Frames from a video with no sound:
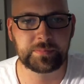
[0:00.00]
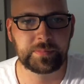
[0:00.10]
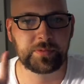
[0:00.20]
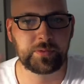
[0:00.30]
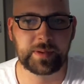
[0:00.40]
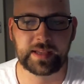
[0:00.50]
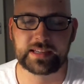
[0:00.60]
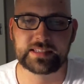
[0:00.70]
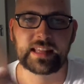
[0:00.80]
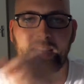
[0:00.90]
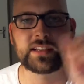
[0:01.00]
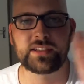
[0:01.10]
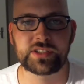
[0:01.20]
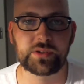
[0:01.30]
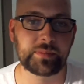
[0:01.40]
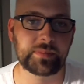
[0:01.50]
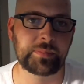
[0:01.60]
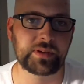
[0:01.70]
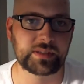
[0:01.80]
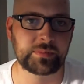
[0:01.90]
before we get into that, I'm just talking about the
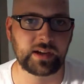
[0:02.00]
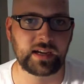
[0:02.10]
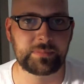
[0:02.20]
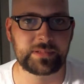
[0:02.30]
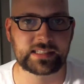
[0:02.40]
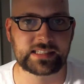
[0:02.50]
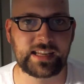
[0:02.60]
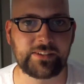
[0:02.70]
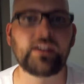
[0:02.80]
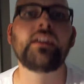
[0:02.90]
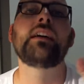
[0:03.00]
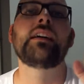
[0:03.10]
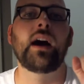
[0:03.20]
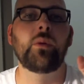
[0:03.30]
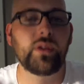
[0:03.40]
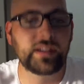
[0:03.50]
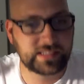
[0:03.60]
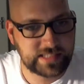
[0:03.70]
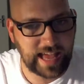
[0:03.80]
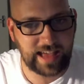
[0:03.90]
post-apocalyptic stuff. I
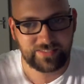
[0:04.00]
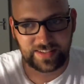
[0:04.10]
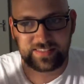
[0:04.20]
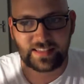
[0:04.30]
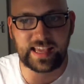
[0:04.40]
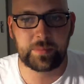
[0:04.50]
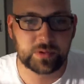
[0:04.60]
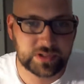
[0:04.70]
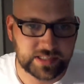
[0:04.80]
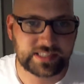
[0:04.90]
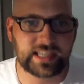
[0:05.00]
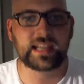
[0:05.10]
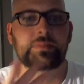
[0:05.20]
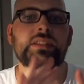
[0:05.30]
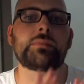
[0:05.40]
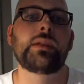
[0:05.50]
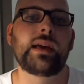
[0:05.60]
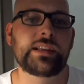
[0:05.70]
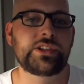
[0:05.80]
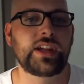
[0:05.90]
want to have in the game, you're also setting up
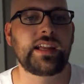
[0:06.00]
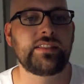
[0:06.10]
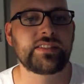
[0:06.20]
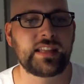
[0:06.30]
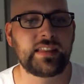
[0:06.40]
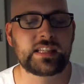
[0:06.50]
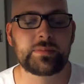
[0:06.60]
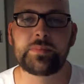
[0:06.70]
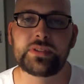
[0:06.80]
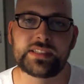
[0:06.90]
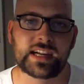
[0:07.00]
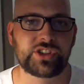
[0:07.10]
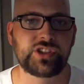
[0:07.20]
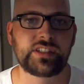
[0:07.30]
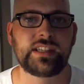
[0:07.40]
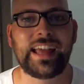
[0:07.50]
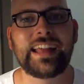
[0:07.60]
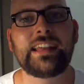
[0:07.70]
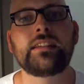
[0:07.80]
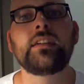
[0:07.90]
supply chains and there to be production
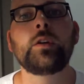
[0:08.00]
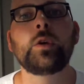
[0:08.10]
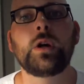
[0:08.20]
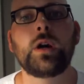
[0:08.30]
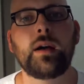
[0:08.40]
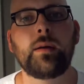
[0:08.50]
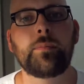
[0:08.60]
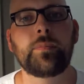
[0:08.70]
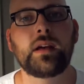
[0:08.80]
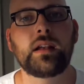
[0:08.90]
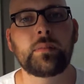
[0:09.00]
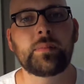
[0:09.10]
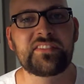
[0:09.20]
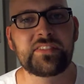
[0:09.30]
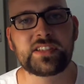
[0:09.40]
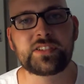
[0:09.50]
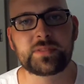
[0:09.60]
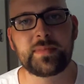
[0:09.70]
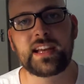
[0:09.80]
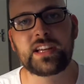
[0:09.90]
and a little bit of resource
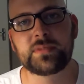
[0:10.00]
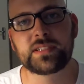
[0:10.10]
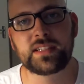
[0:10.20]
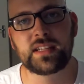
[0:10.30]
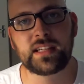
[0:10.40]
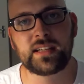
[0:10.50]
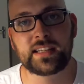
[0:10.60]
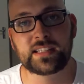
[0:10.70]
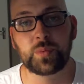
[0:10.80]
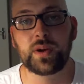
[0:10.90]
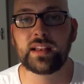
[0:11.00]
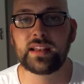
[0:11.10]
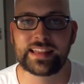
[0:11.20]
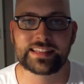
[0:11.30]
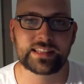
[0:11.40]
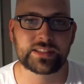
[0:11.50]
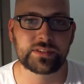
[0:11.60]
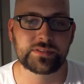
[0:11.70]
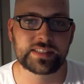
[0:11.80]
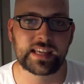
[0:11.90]
management as well as the
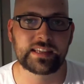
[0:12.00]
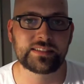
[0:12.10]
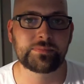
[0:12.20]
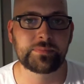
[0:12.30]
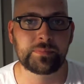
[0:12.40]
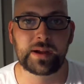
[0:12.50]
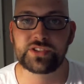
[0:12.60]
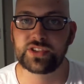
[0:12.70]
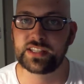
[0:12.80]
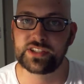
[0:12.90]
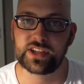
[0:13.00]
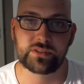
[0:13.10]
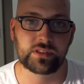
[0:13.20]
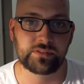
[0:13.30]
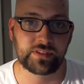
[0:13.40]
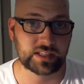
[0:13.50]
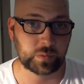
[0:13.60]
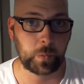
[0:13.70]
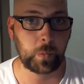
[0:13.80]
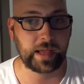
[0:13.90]
sort of standard punching each other in the face
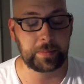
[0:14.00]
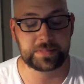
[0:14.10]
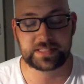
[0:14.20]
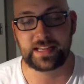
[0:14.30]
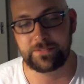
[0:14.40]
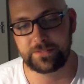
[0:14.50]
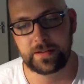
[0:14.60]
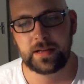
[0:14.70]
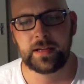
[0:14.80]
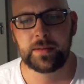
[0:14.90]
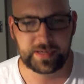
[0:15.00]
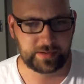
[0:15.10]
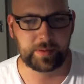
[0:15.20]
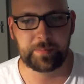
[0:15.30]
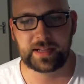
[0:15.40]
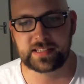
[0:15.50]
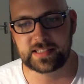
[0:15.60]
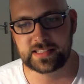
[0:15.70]
war game stuff. But anyway, back to the